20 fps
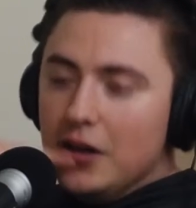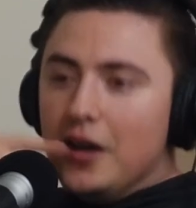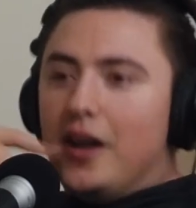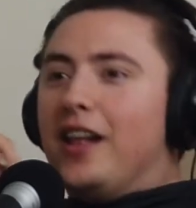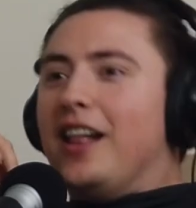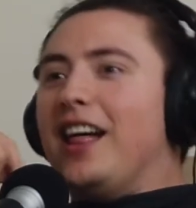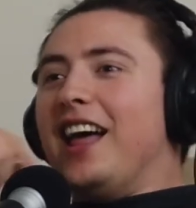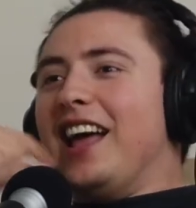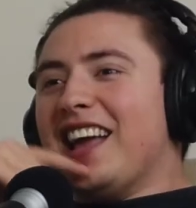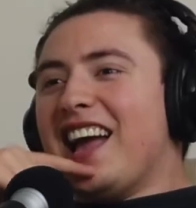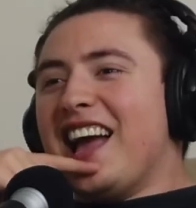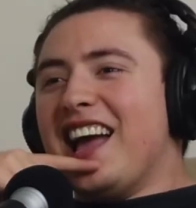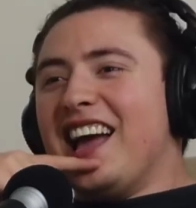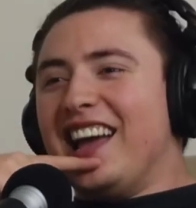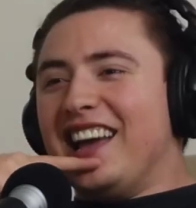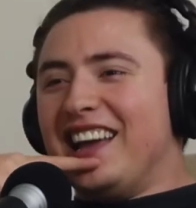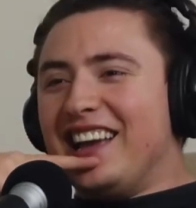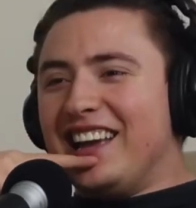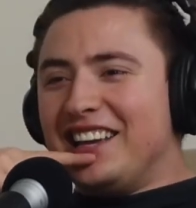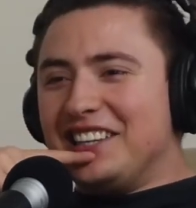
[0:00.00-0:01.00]

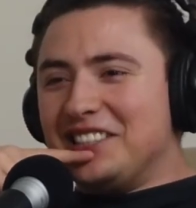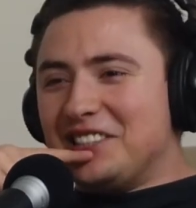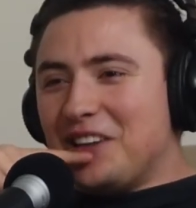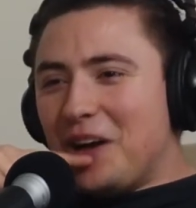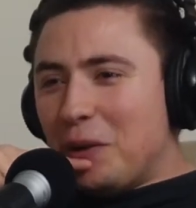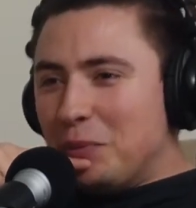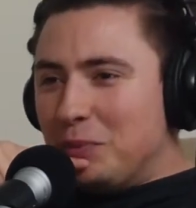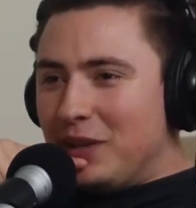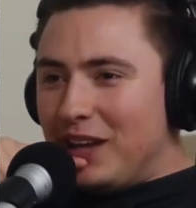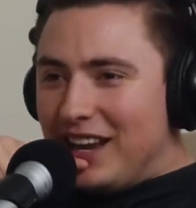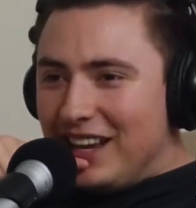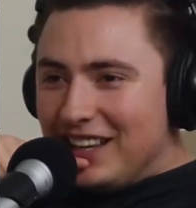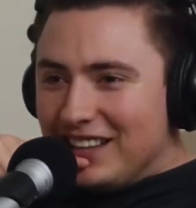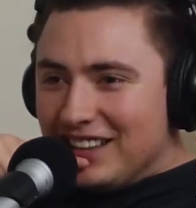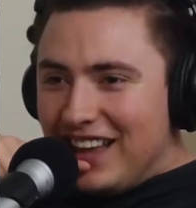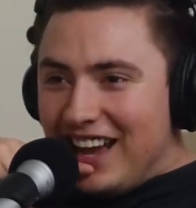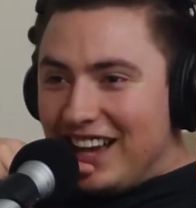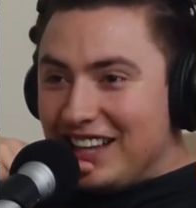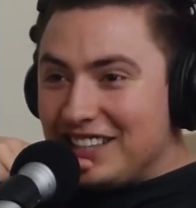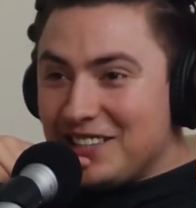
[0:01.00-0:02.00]
He's all playing
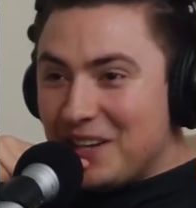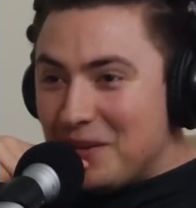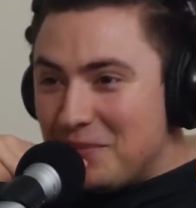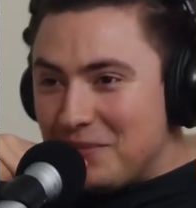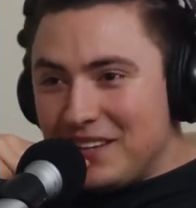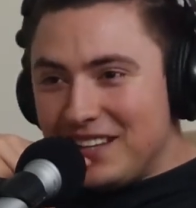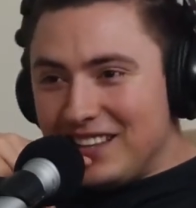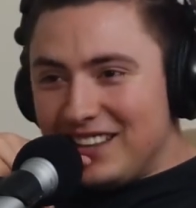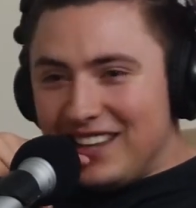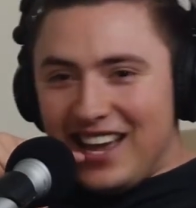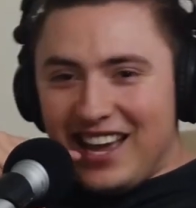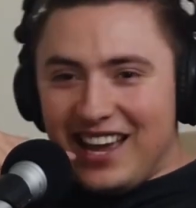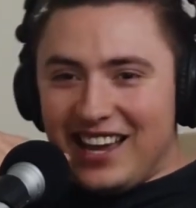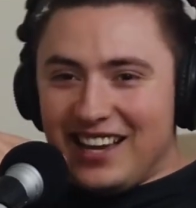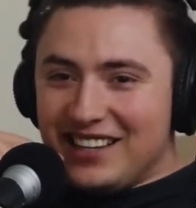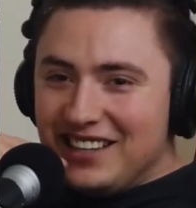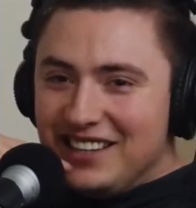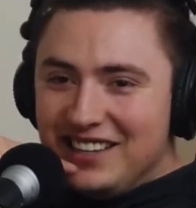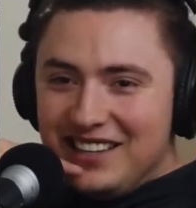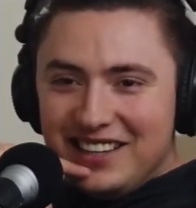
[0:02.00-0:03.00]
like something
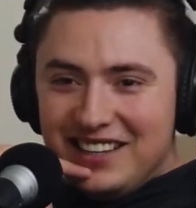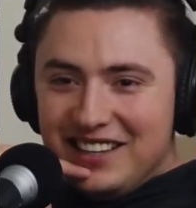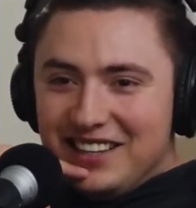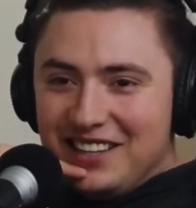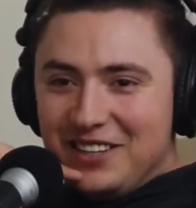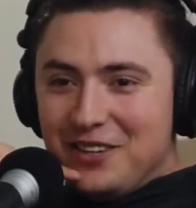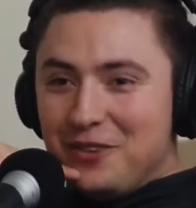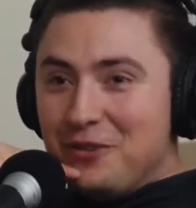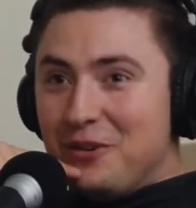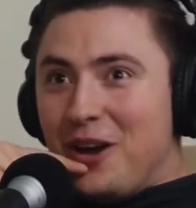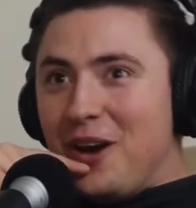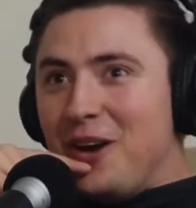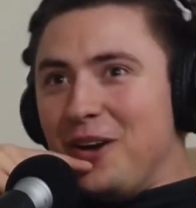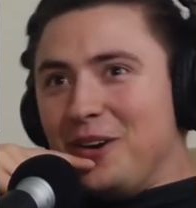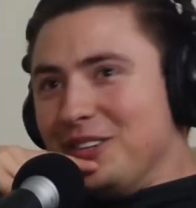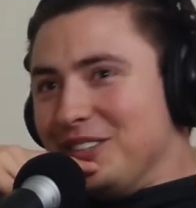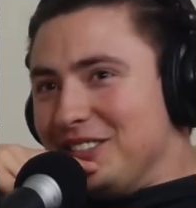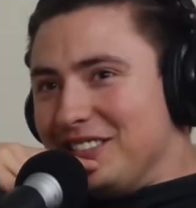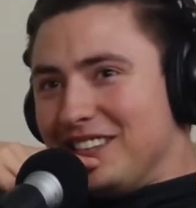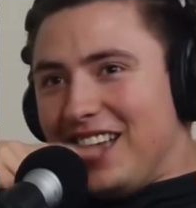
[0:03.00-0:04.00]
like, who
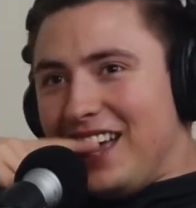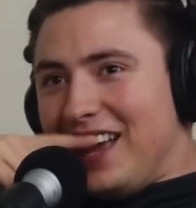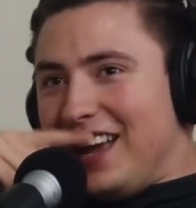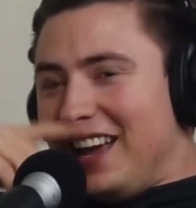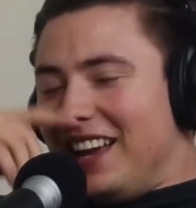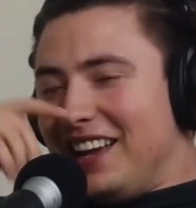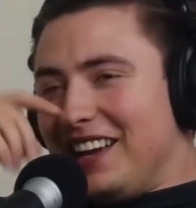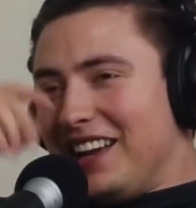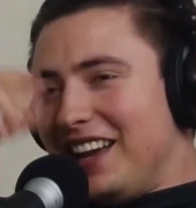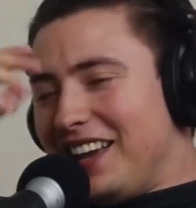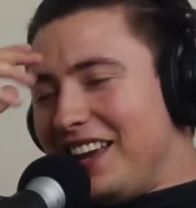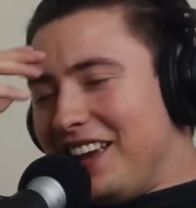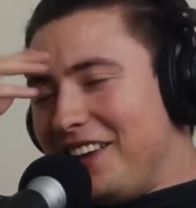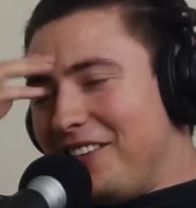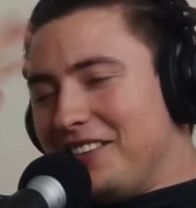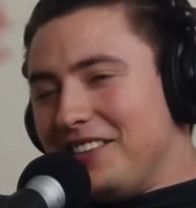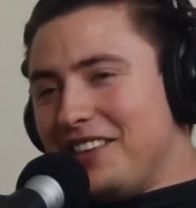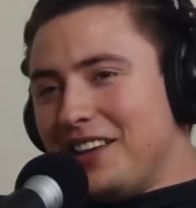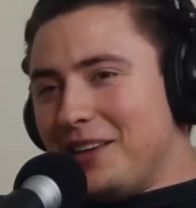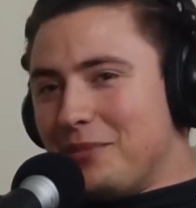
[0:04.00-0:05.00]
knows, like I can't
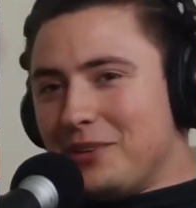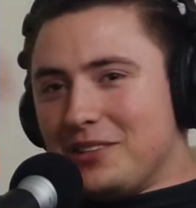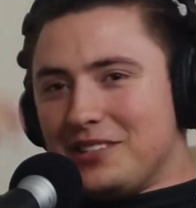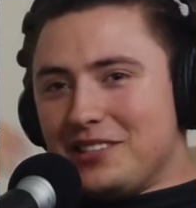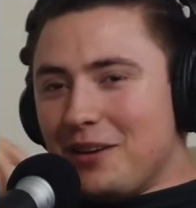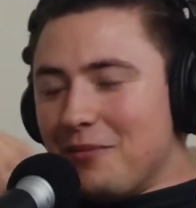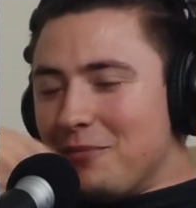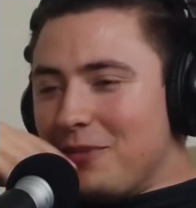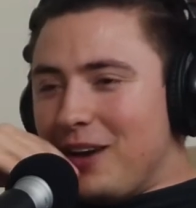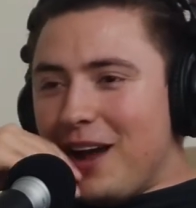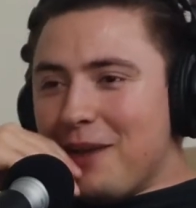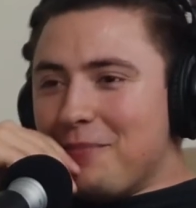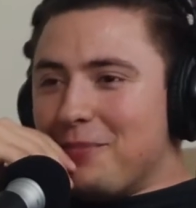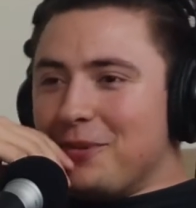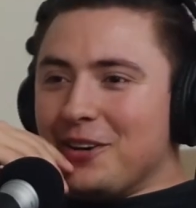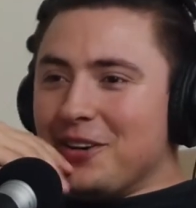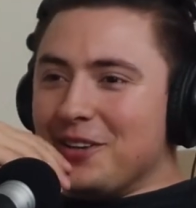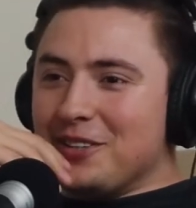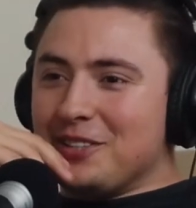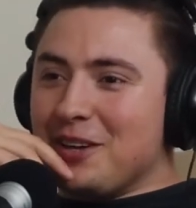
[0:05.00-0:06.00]
even think, but some
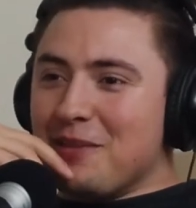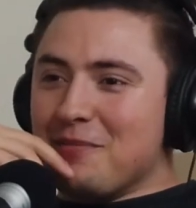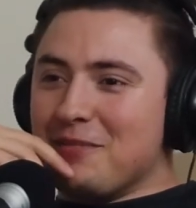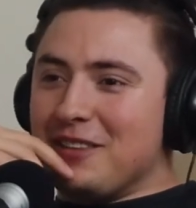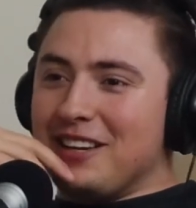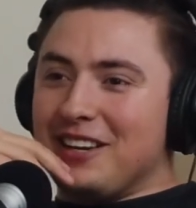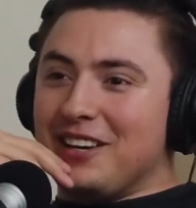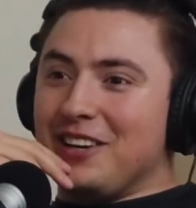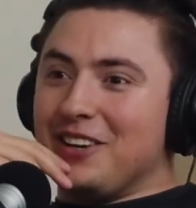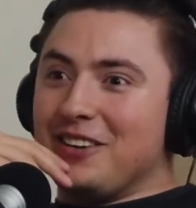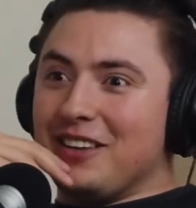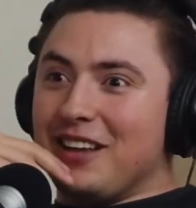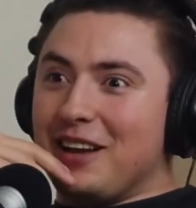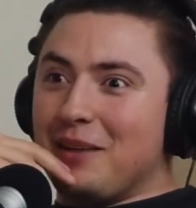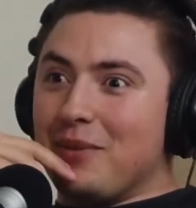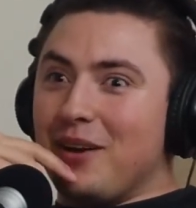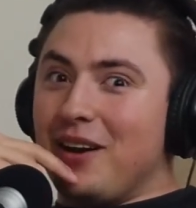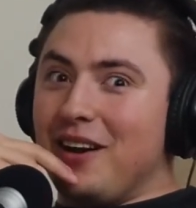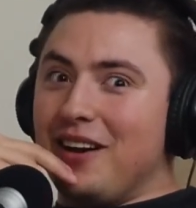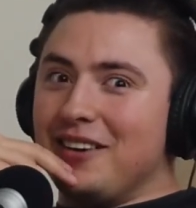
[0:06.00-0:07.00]
rapper or something, and you're
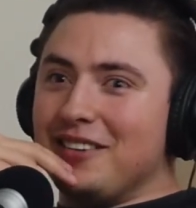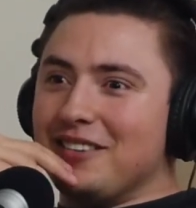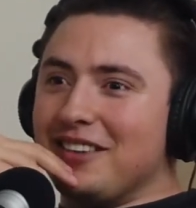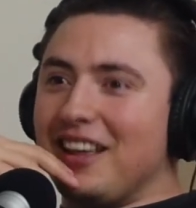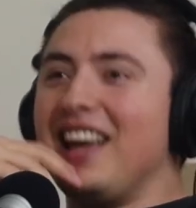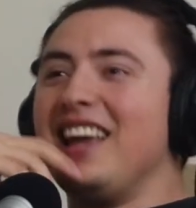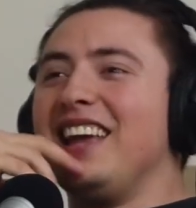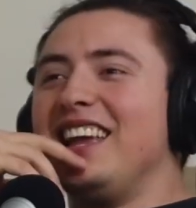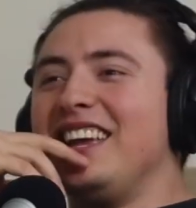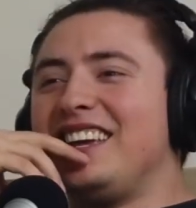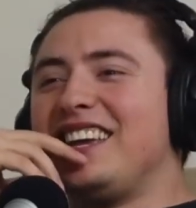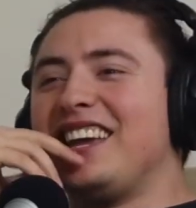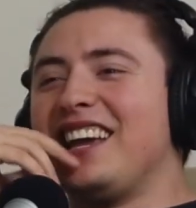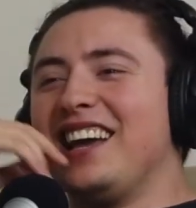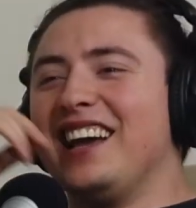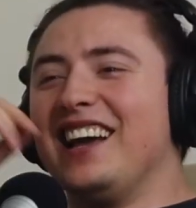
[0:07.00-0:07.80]
like, bruh, like